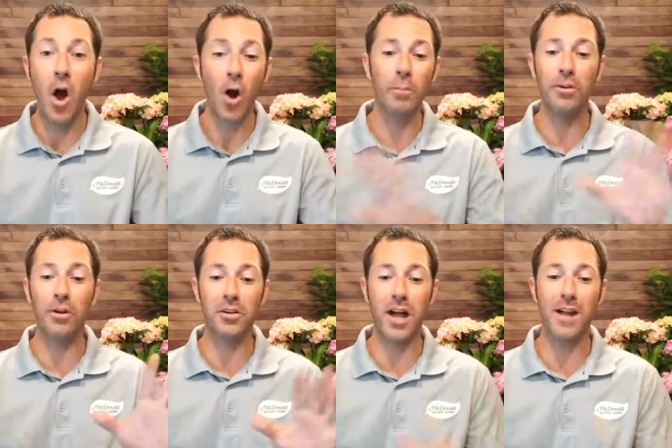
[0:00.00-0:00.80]
Hope you
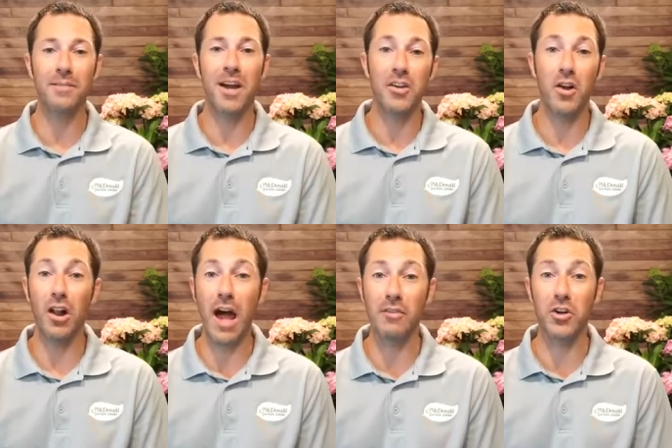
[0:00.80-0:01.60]
learned a lot.
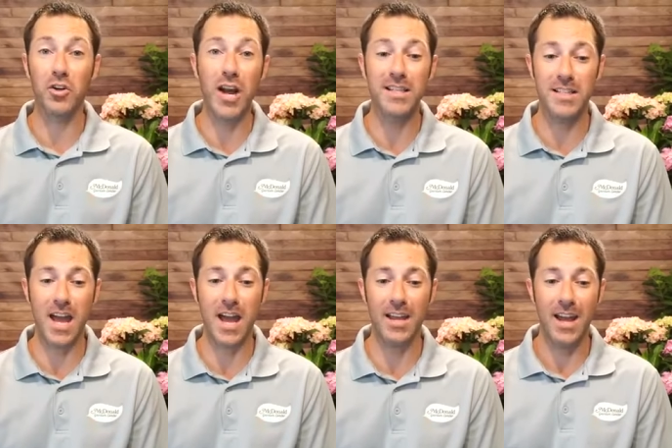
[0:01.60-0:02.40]
Y'all have a great
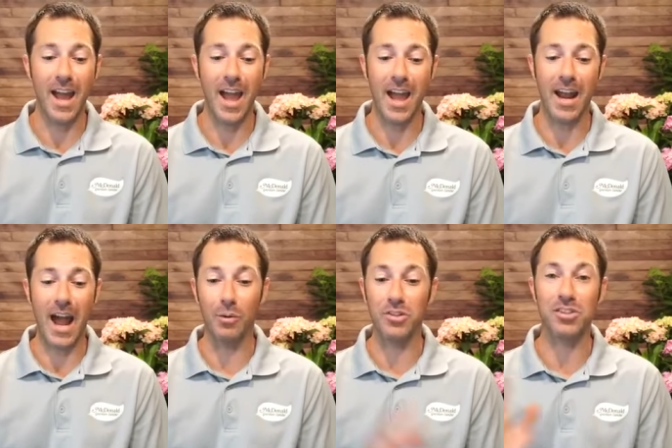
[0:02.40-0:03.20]
day, and
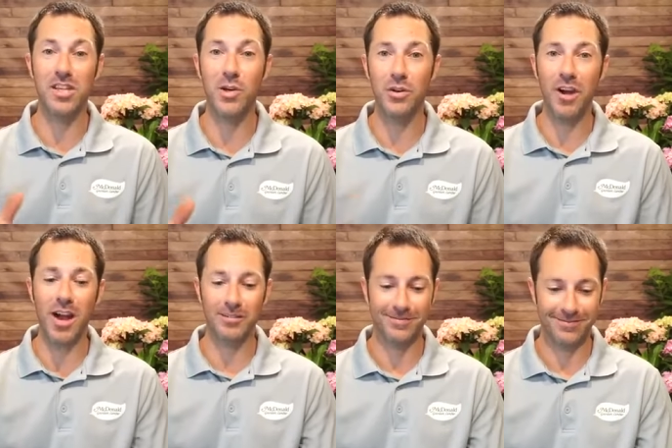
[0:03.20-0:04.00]
I will see you
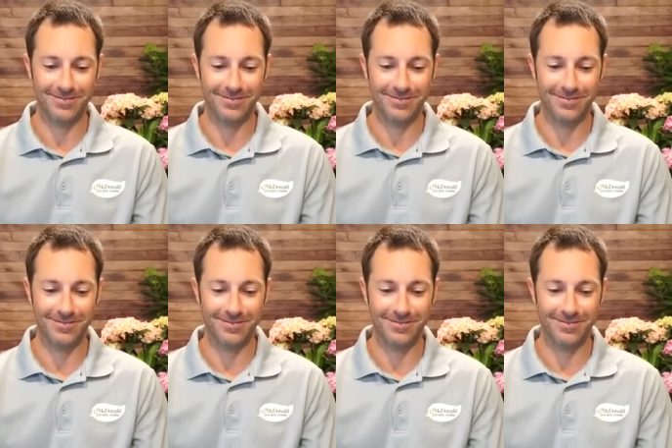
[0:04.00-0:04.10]
around.